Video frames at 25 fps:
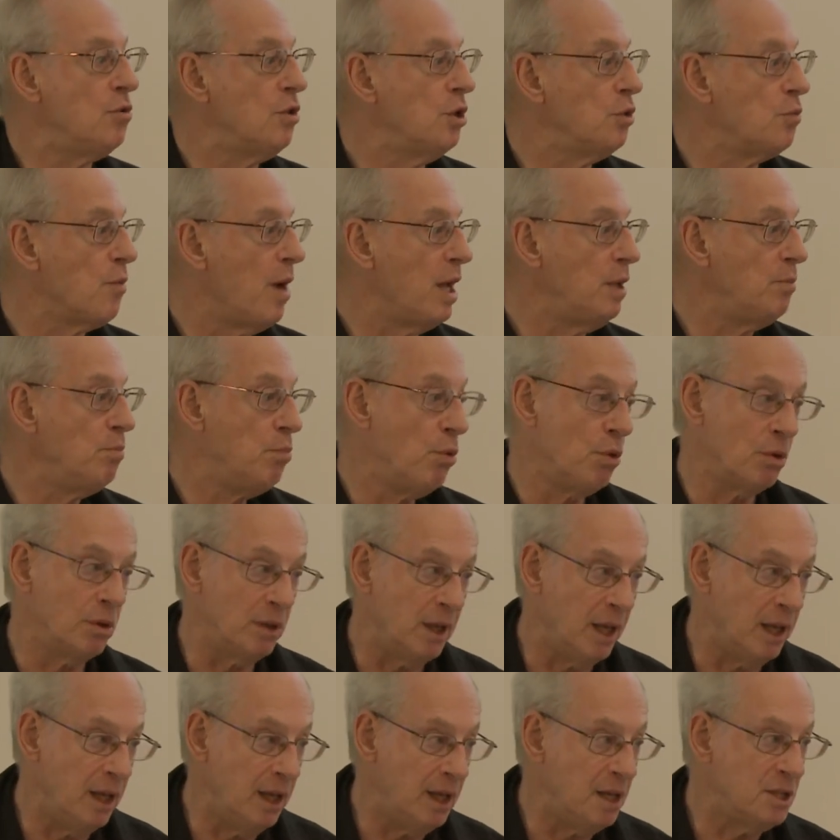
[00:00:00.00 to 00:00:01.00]
can write
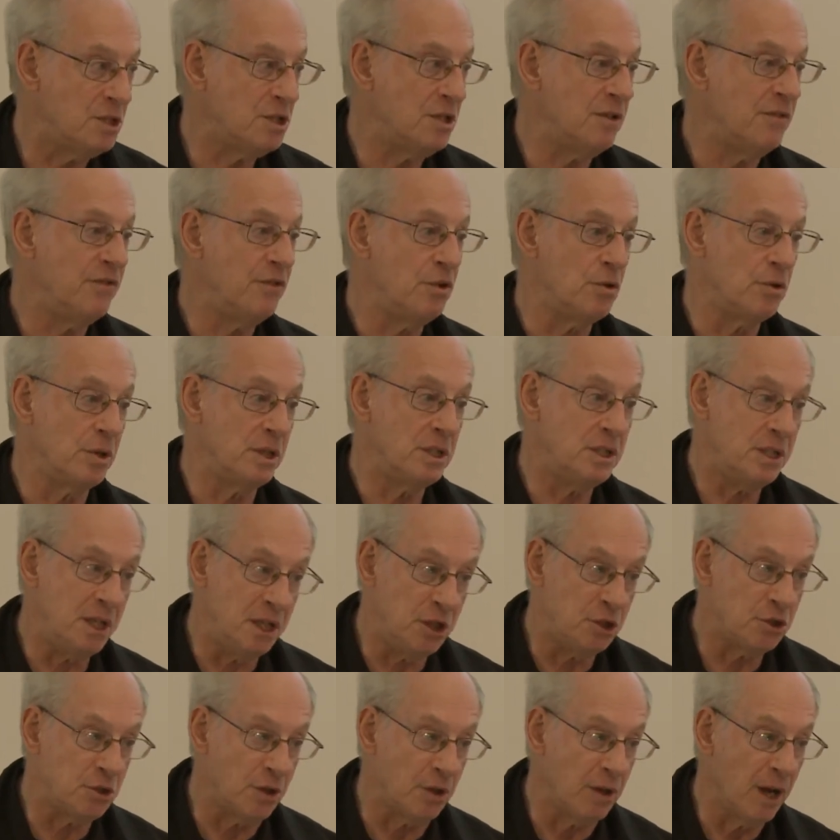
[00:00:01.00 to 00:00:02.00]
poorly is if you're a
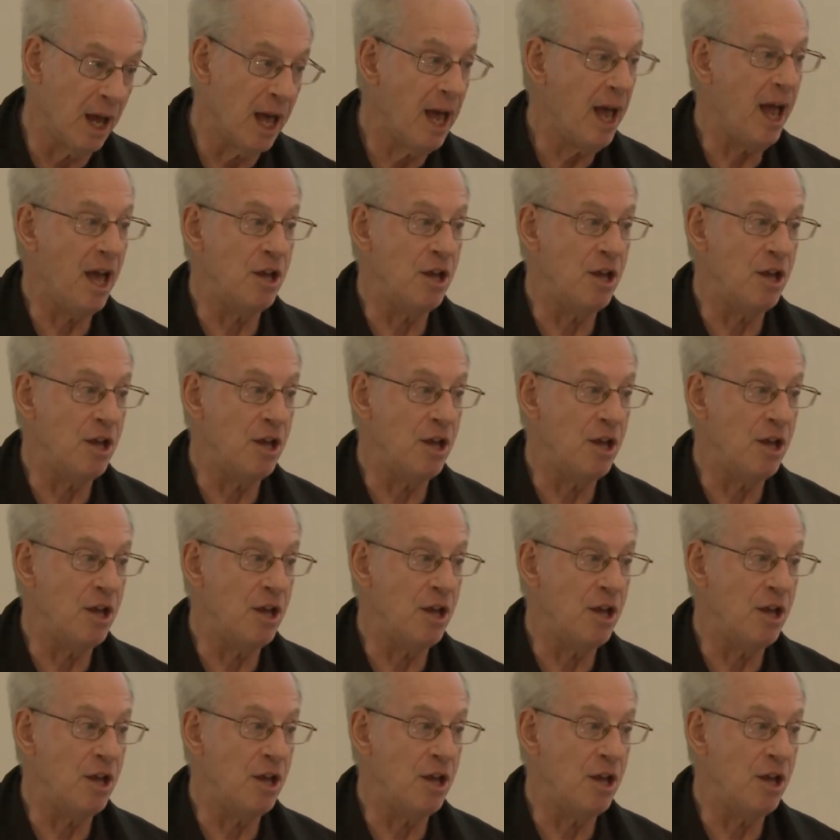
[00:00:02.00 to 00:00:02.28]
teacher